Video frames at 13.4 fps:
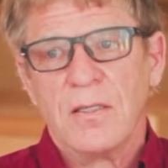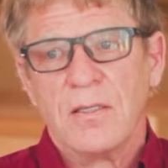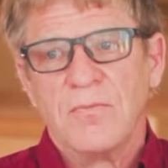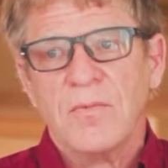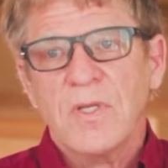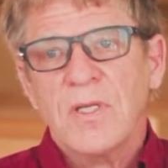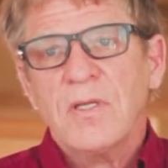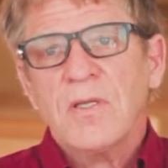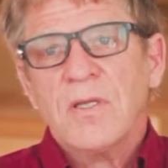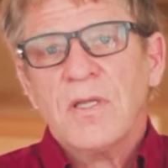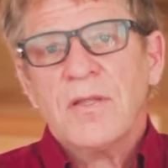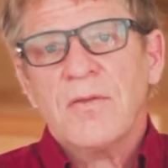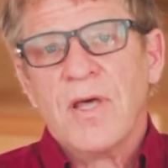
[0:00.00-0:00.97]
and
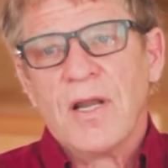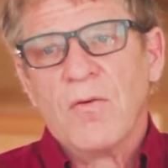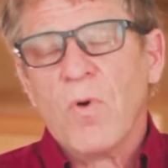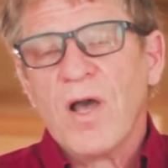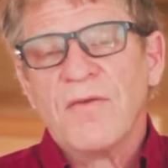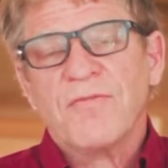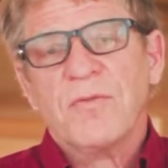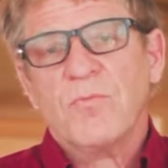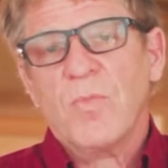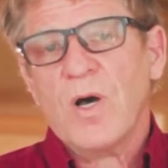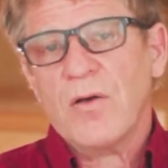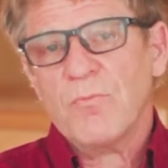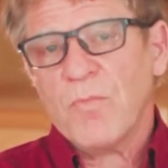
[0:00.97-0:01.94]
that
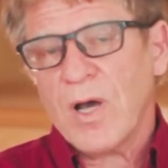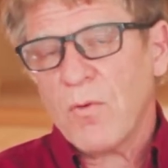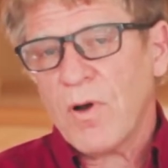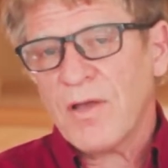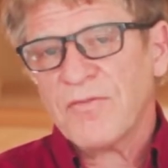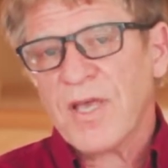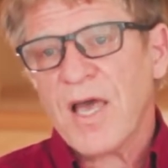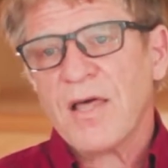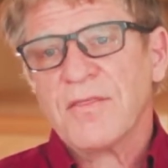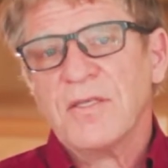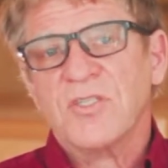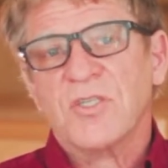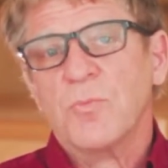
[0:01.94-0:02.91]
my wife
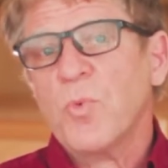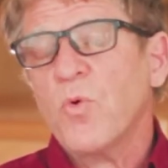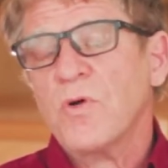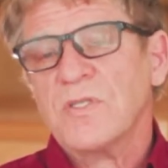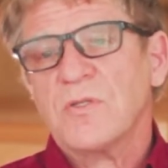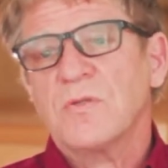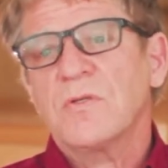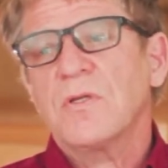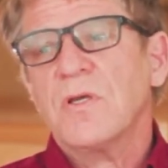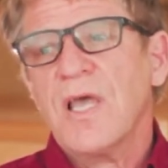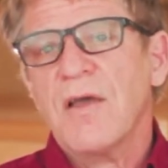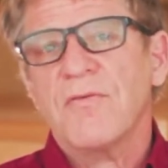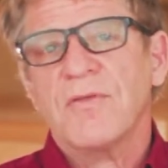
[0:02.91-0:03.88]
Kathy supports
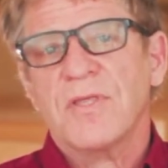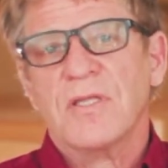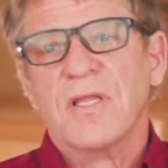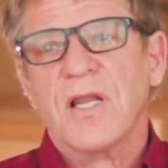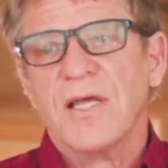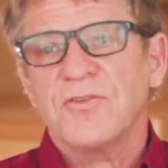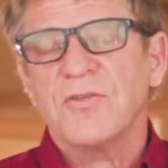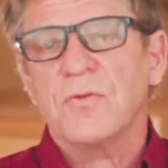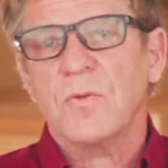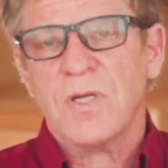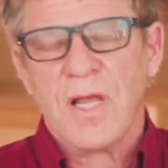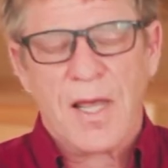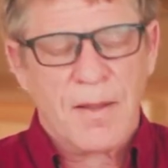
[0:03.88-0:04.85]
everything that I
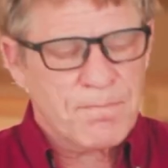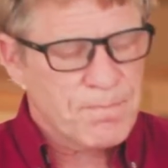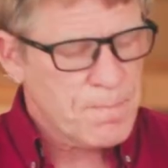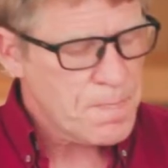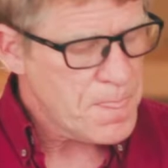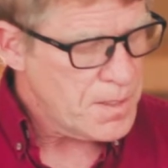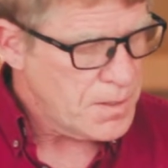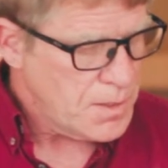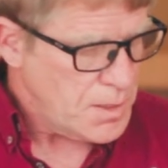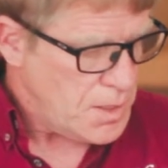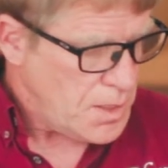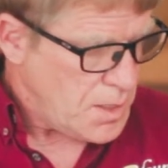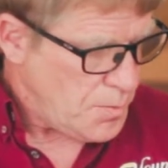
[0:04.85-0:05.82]
do in that.
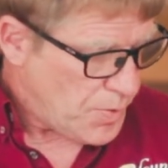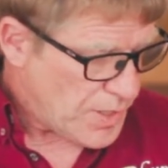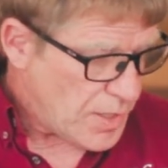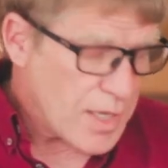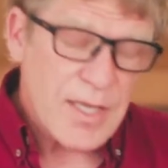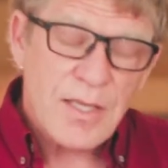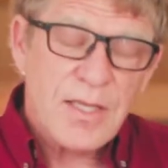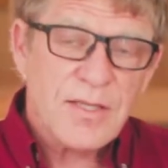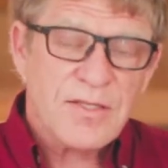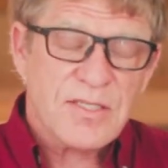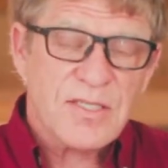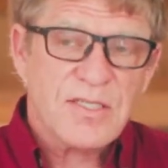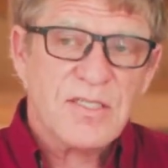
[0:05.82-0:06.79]
But
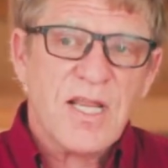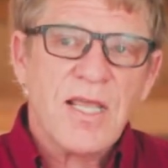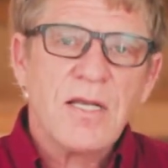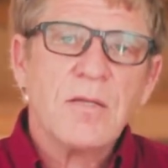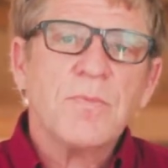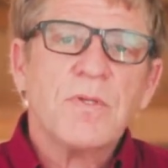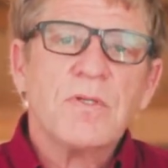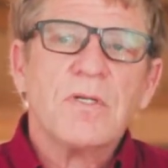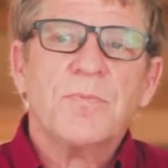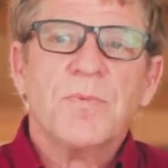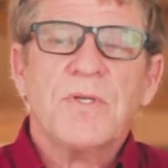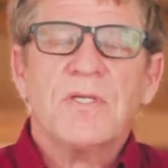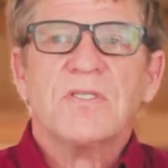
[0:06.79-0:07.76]
the
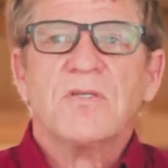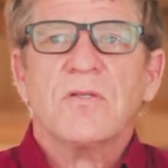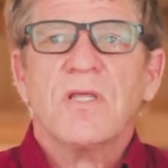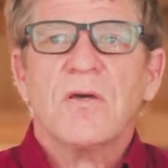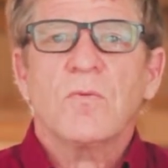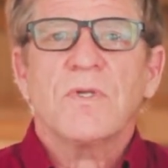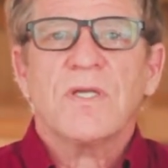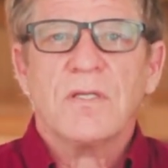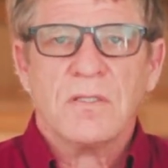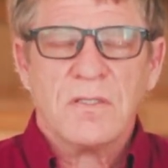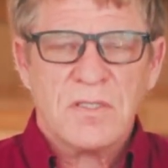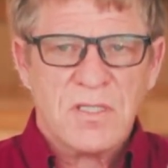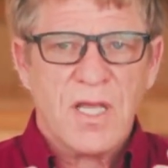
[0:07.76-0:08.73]
sustainability piece, so that we
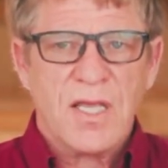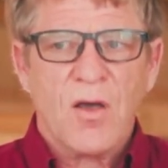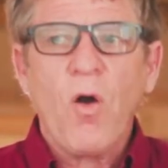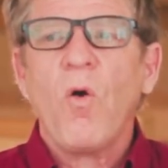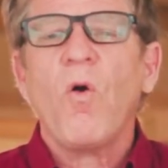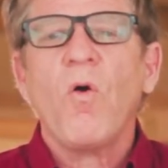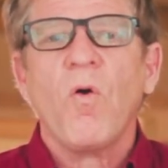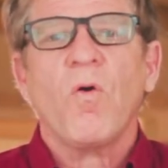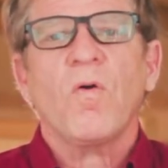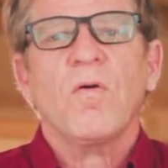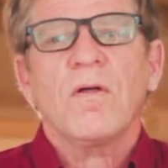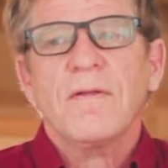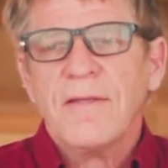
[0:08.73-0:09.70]
can stay
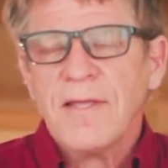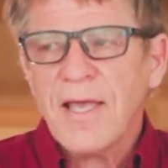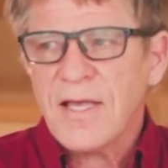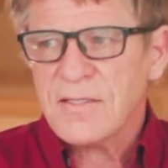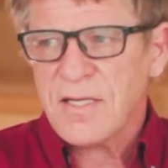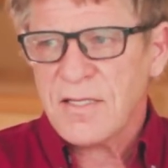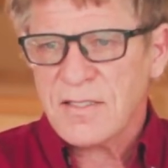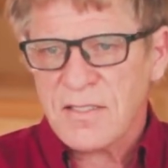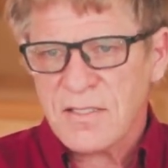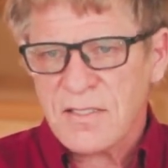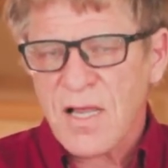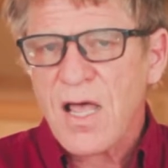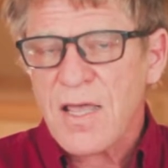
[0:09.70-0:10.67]
whole as a
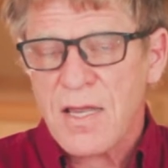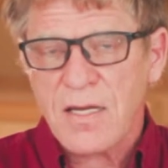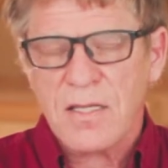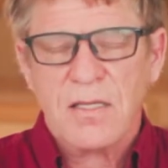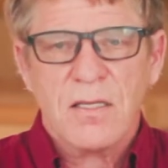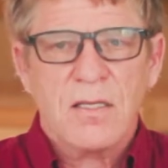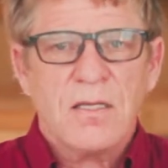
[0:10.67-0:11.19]
society,